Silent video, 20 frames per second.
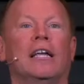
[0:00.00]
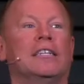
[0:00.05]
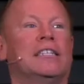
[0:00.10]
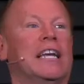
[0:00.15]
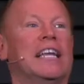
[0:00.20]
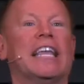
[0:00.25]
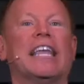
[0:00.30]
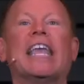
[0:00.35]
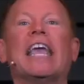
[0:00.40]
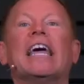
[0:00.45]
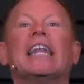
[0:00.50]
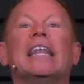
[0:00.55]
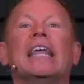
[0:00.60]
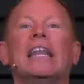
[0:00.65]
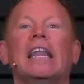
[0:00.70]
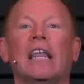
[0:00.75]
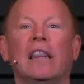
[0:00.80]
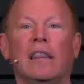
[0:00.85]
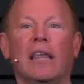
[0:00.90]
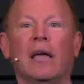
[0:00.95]
to get
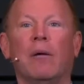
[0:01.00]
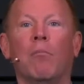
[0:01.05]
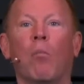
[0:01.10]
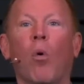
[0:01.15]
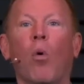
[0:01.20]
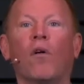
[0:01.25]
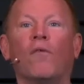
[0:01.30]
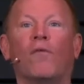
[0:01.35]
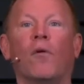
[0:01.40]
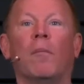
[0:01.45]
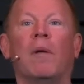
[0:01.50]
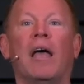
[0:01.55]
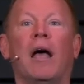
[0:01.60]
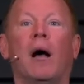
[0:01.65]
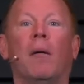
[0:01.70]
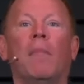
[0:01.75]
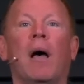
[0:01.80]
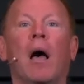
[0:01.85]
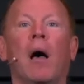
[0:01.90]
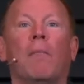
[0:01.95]
anything more from
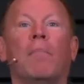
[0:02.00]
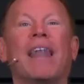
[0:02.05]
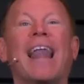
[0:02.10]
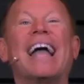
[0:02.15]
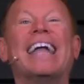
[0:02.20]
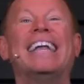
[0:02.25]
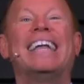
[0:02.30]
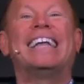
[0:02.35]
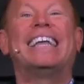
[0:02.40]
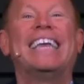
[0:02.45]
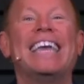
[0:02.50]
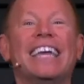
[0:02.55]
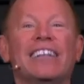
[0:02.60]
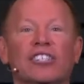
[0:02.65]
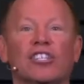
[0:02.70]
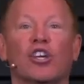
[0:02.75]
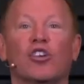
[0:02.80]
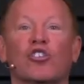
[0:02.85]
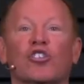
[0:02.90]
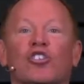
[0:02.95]
him, but I
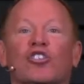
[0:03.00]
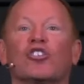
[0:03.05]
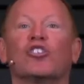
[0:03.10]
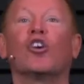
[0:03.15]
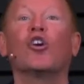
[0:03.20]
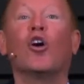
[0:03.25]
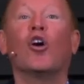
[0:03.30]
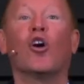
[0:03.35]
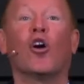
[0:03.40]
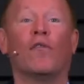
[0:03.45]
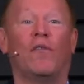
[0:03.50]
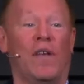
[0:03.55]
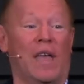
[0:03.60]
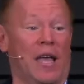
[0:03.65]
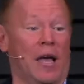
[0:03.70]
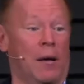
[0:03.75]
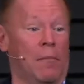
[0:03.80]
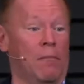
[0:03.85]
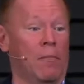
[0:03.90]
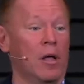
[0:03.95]
get to serve
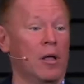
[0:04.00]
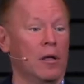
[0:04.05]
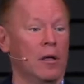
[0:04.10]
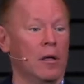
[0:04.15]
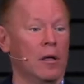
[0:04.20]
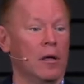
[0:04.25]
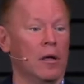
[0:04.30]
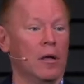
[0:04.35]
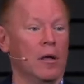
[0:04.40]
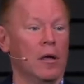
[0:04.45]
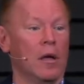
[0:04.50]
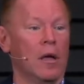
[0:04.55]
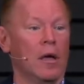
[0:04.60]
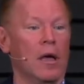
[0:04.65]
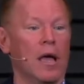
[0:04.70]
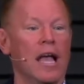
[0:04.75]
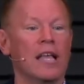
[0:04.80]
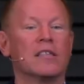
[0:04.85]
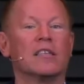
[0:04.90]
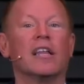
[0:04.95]
him
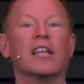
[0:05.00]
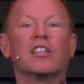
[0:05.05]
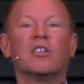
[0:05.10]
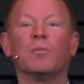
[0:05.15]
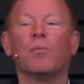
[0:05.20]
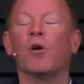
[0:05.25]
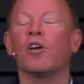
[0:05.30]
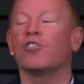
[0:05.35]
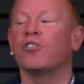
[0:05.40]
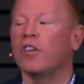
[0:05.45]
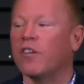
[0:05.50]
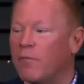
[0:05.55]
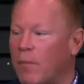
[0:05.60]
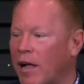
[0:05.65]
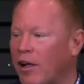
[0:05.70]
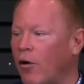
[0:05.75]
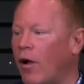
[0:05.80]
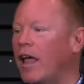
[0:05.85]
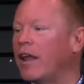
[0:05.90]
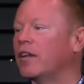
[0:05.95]
as an expression of
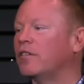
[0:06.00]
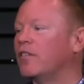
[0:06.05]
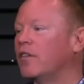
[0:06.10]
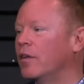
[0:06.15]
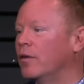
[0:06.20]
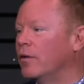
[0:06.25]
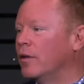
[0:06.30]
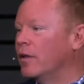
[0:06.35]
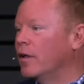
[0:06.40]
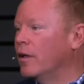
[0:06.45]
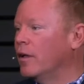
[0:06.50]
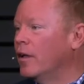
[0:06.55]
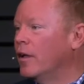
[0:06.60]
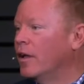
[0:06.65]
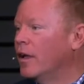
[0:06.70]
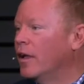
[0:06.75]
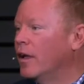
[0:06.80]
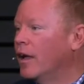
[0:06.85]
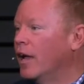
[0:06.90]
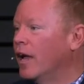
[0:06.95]
my gratitude.
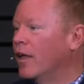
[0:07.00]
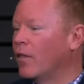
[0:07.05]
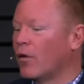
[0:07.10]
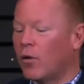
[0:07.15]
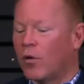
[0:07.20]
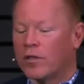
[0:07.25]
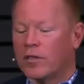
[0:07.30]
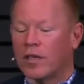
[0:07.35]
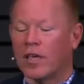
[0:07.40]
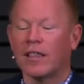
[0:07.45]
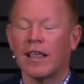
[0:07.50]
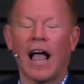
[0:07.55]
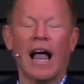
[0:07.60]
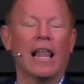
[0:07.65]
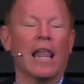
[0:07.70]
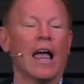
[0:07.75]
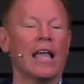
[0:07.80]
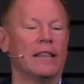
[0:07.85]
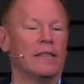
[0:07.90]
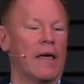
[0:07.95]
And the Lord says,
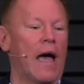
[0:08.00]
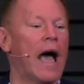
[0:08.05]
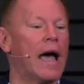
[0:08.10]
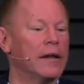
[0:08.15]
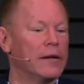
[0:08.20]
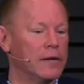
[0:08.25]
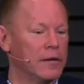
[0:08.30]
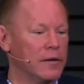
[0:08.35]
I like that.